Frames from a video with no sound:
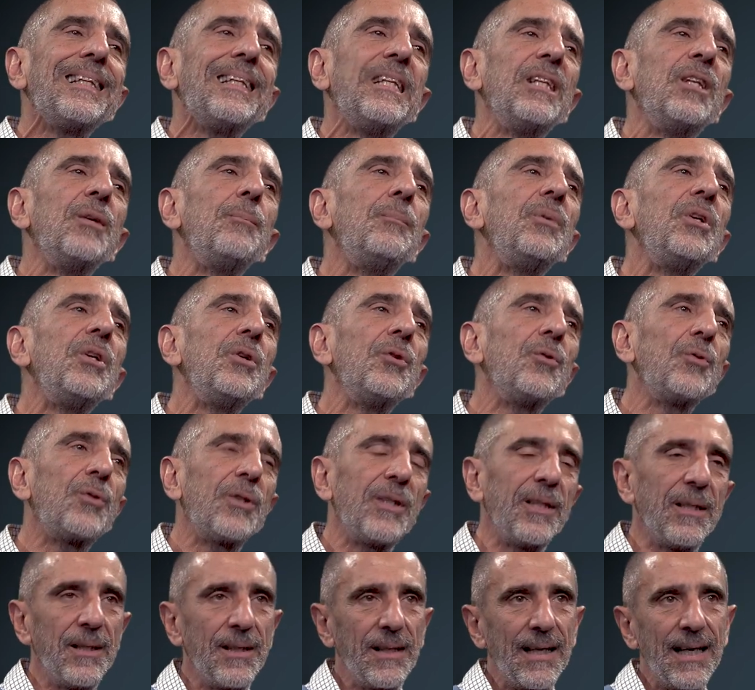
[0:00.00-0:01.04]
The
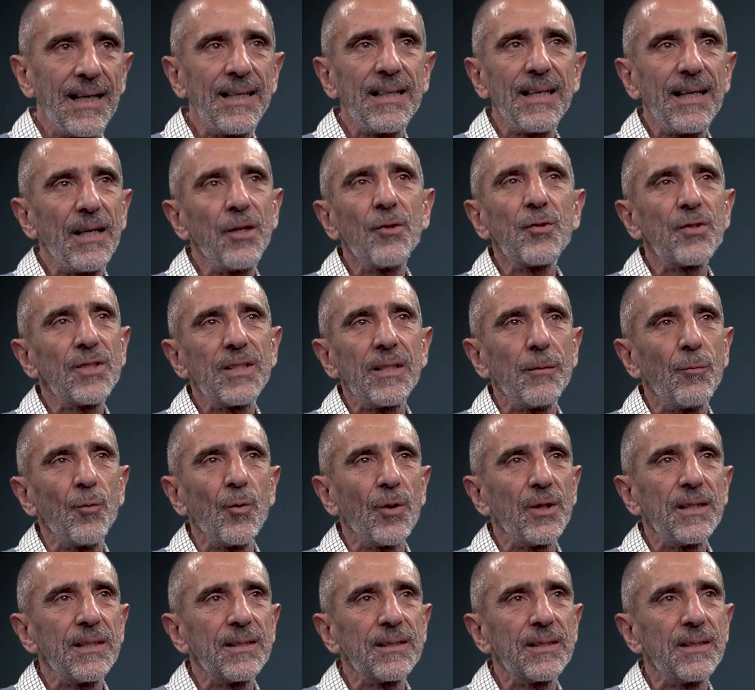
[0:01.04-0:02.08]
beauty, and you see
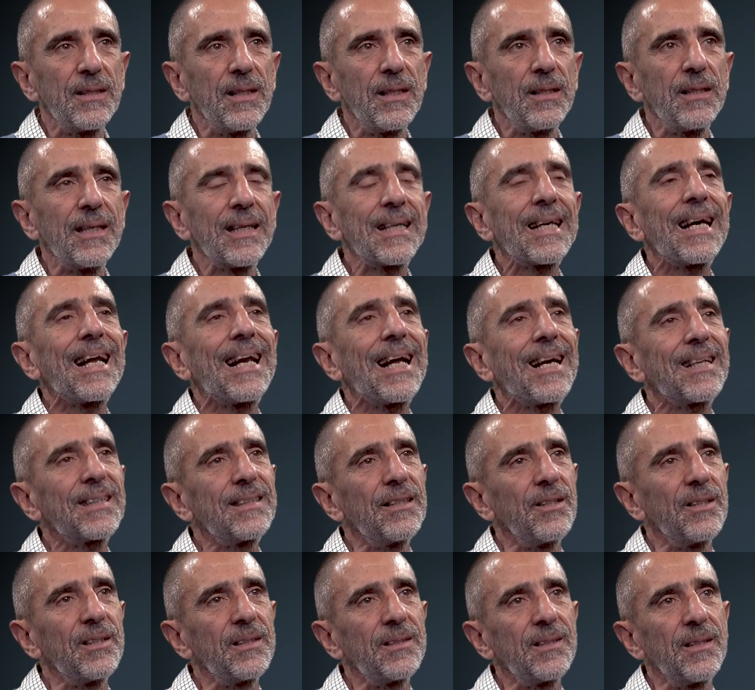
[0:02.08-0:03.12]
what is the, the
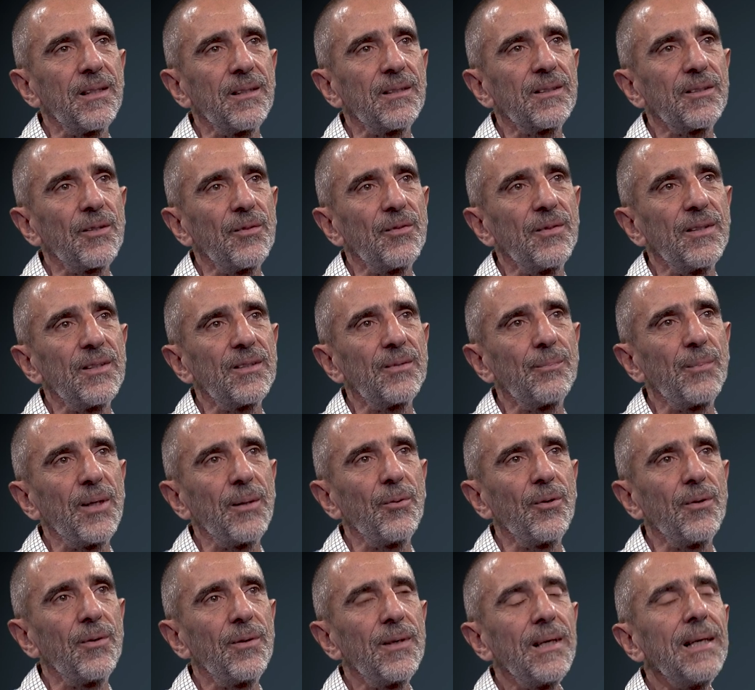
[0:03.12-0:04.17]
characteristics of these
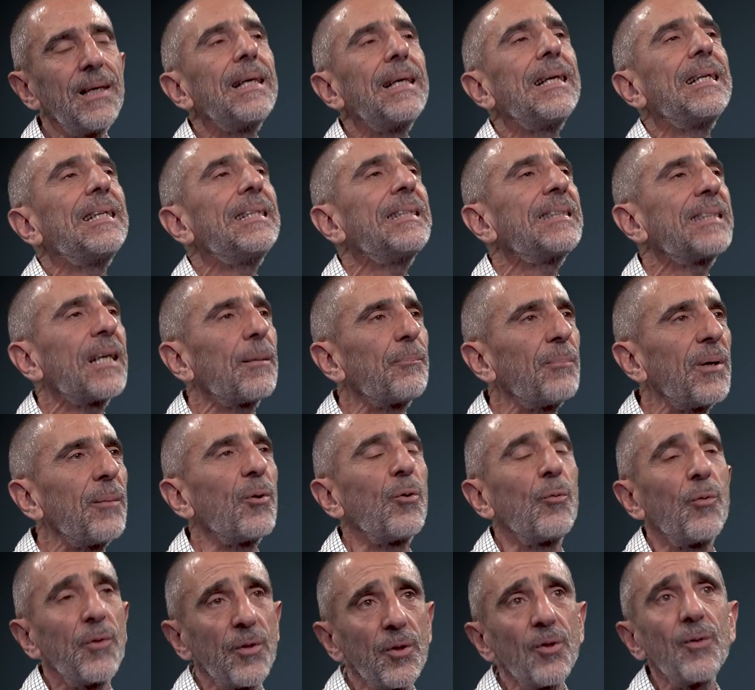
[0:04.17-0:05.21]
people. These are
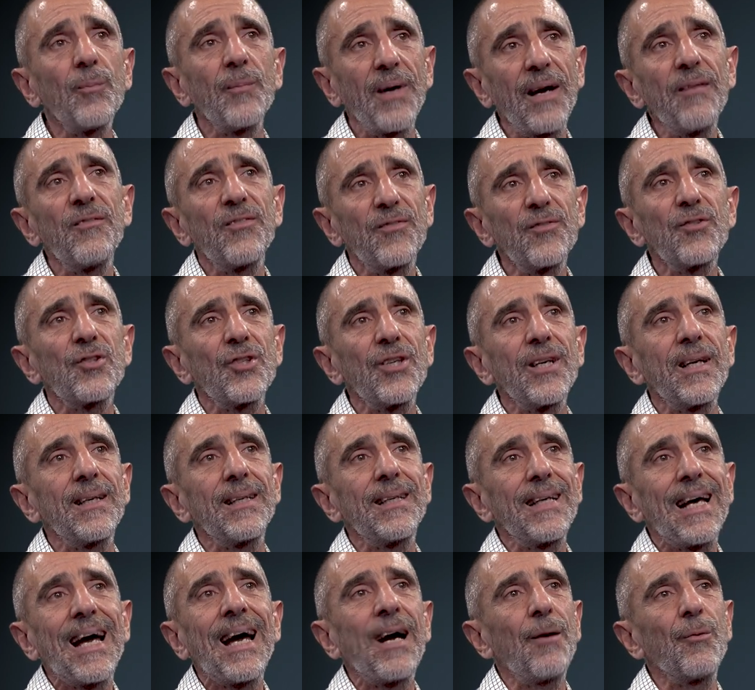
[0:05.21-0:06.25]
people with whom I've
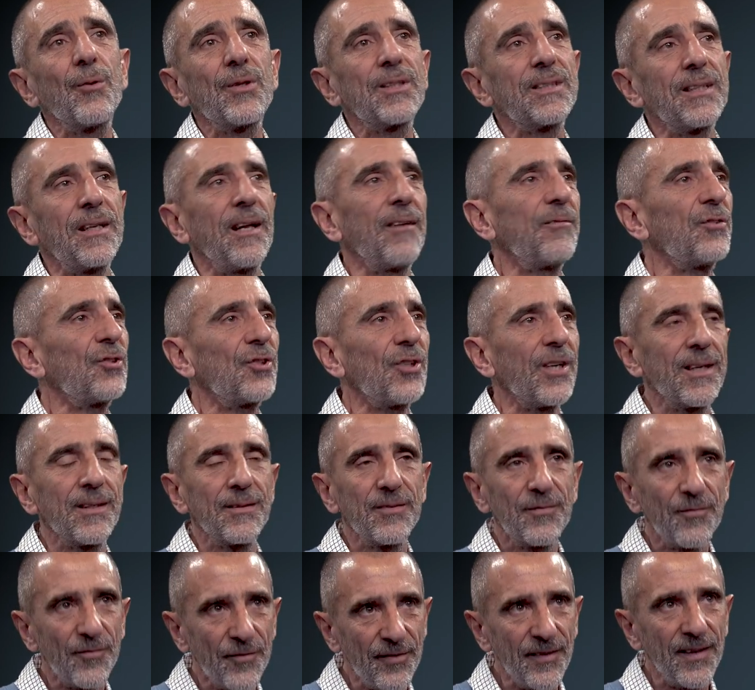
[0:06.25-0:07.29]
shared hours and I've shared
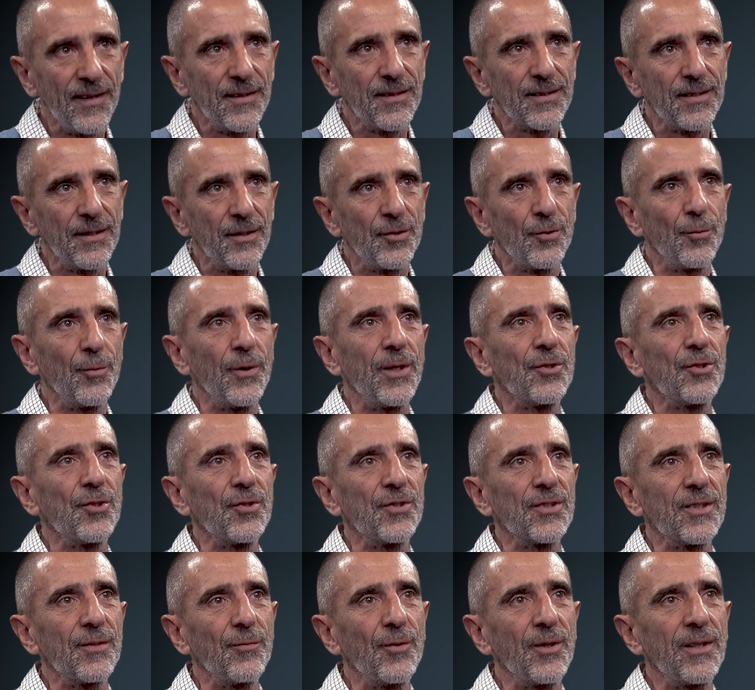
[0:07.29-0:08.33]
field
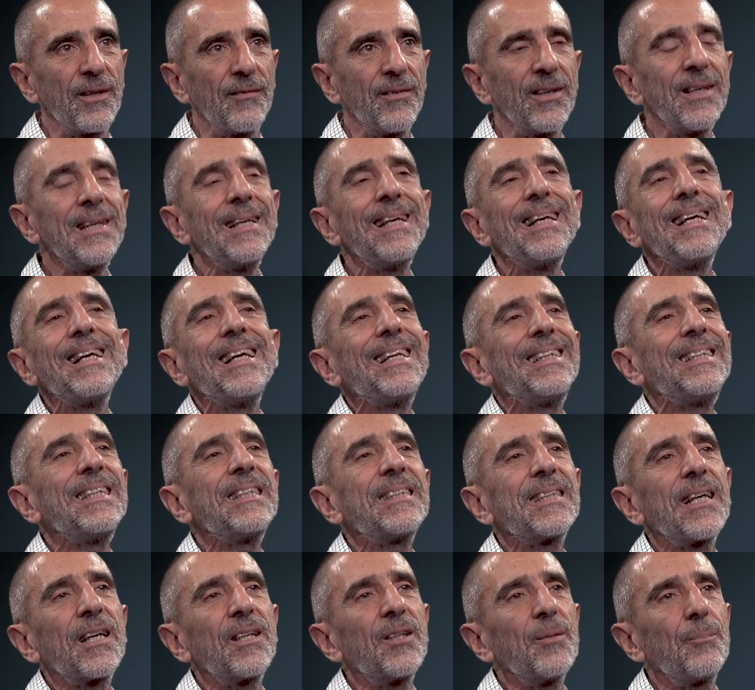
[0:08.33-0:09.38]
situations or whatever. These
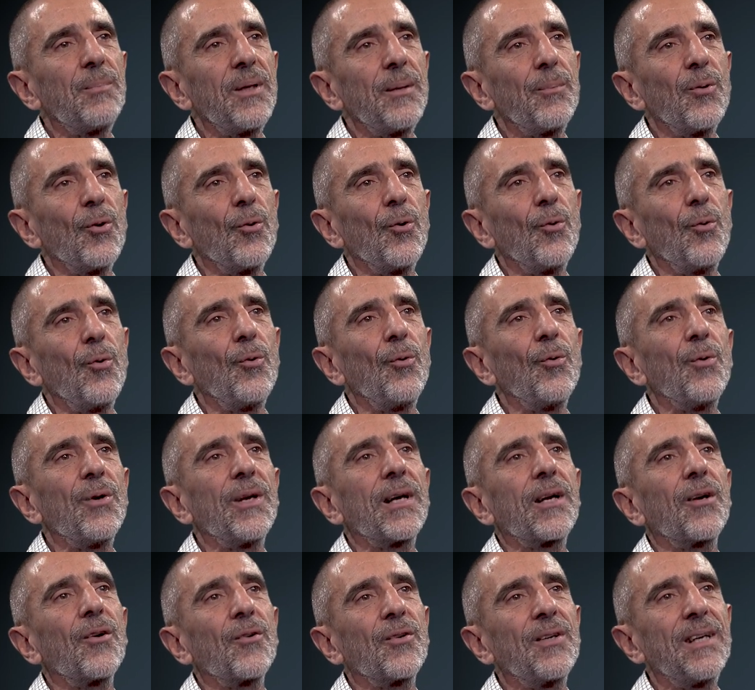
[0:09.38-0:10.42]
are the people who
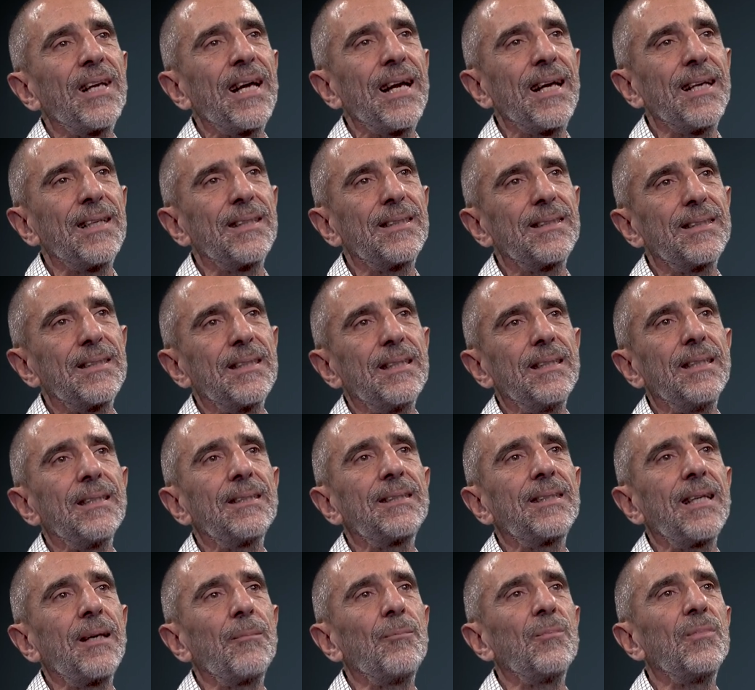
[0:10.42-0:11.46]
recognize the
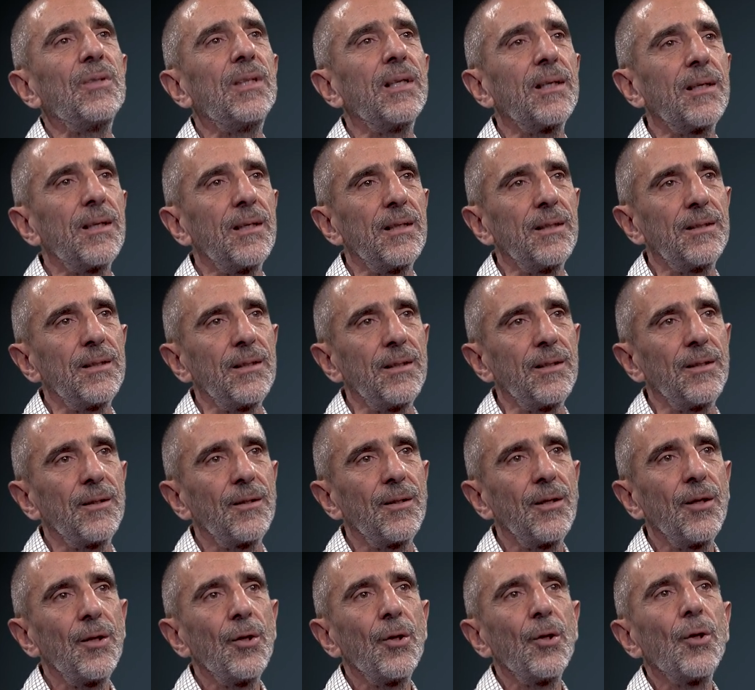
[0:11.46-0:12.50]
same dignity
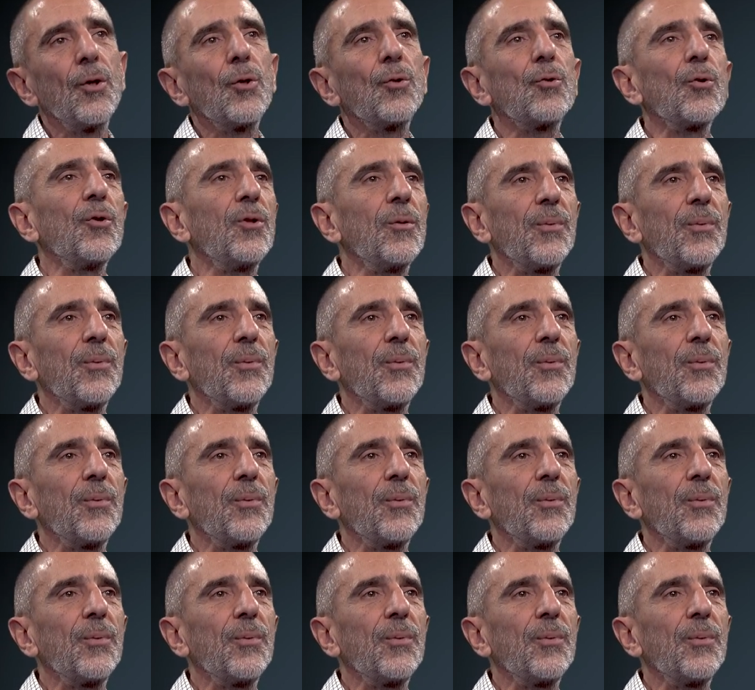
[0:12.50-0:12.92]
to the